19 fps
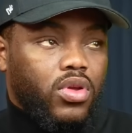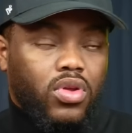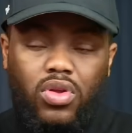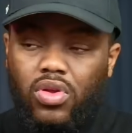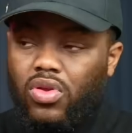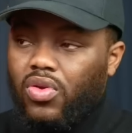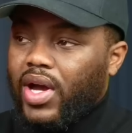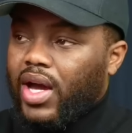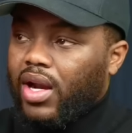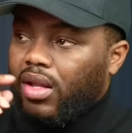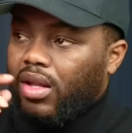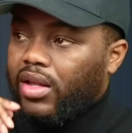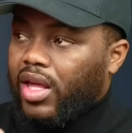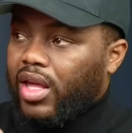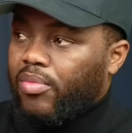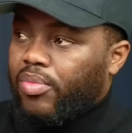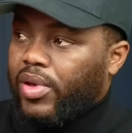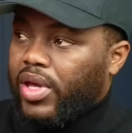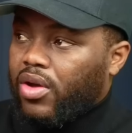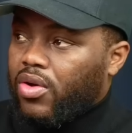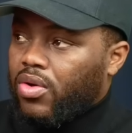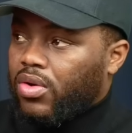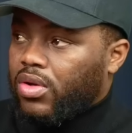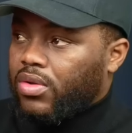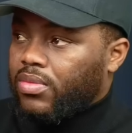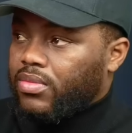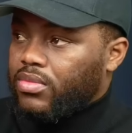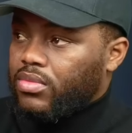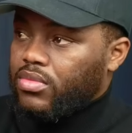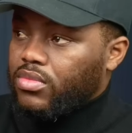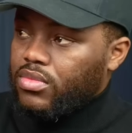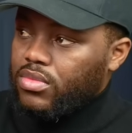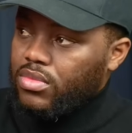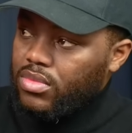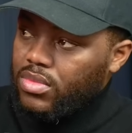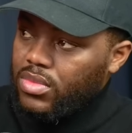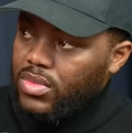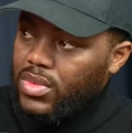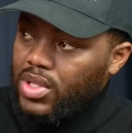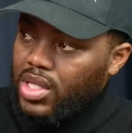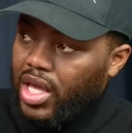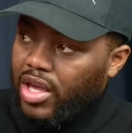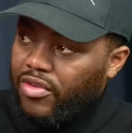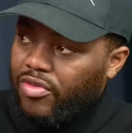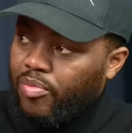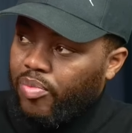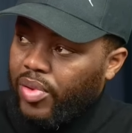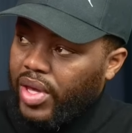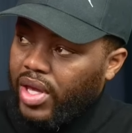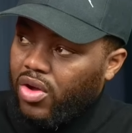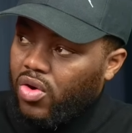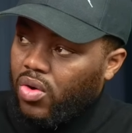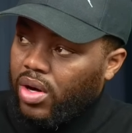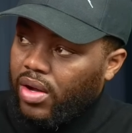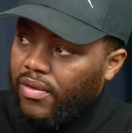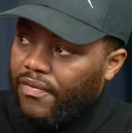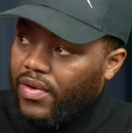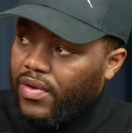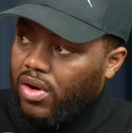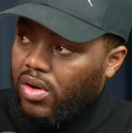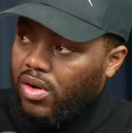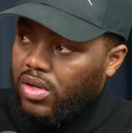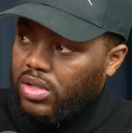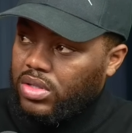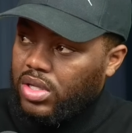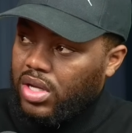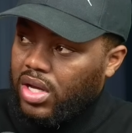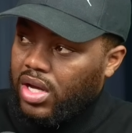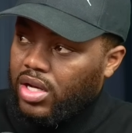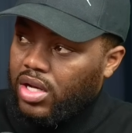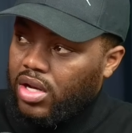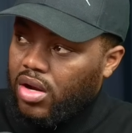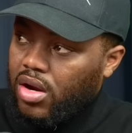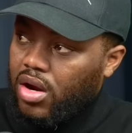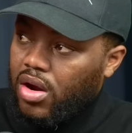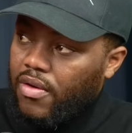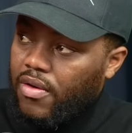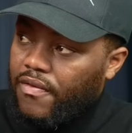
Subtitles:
You got to look at Bitcoin. If Bitcoin falls under